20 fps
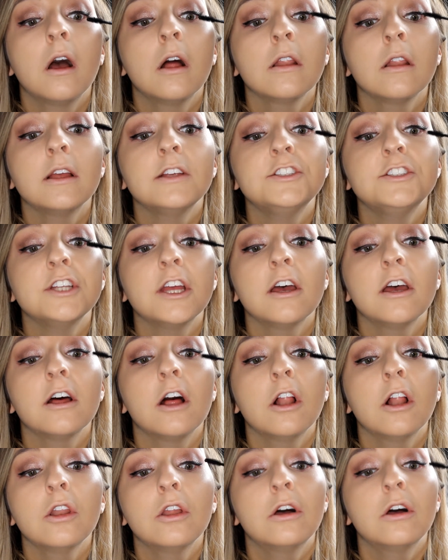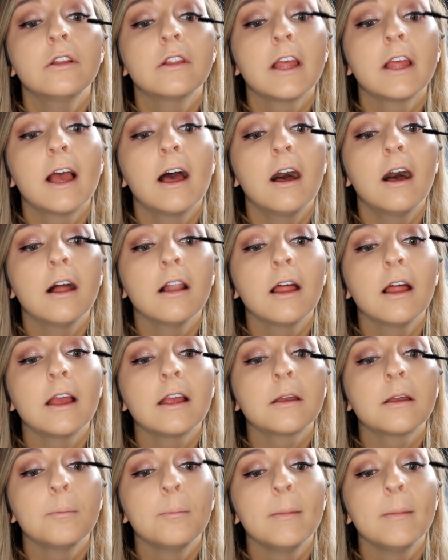unless you're a lonely heart
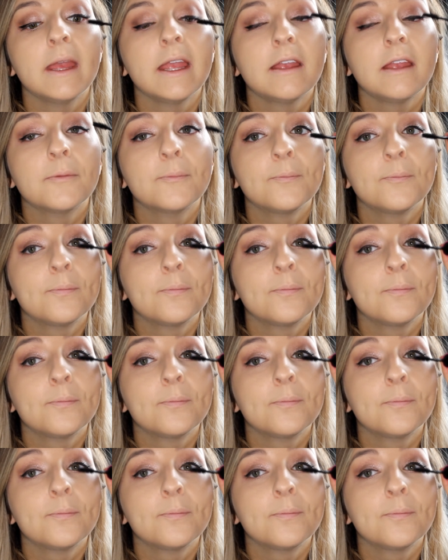like me.